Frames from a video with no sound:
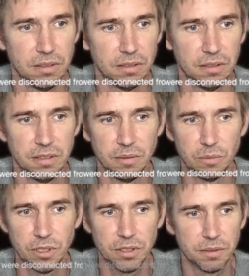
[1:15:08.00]
It didn't
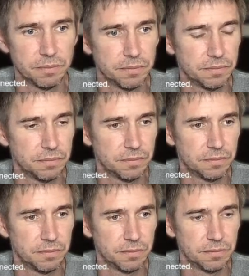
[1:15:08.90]
work.
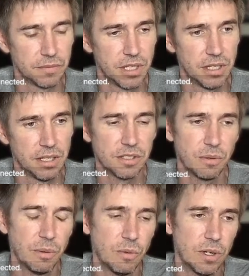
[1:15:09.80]
So
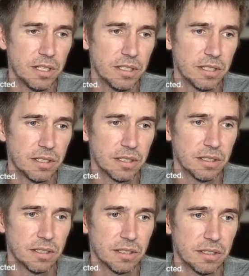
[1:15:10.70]
we want
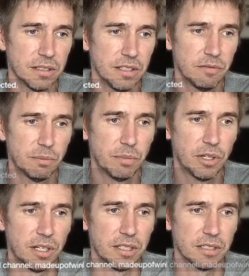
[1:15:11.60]
if
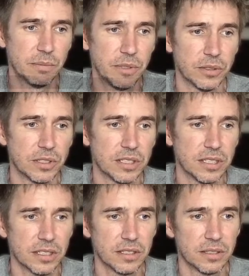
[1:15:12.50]
boss
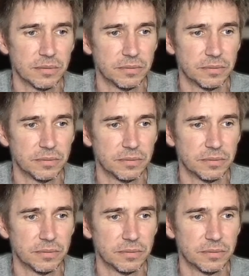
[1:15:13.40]
v06.